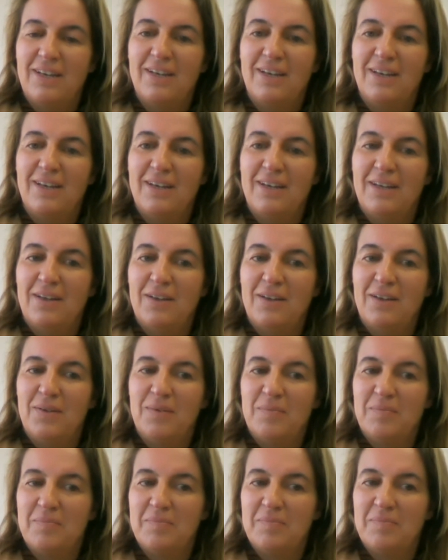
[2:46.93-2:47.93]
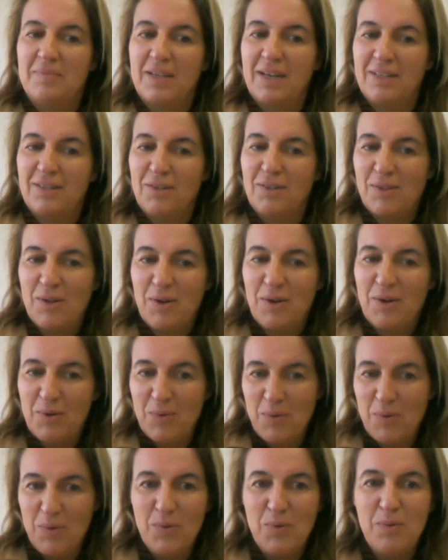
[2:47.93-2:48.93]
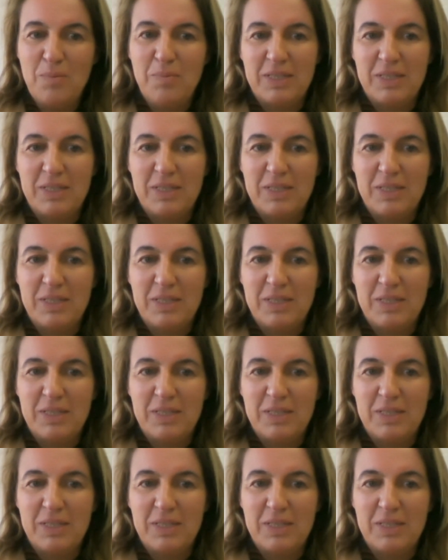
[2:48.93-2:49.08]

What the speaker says: I don't know who,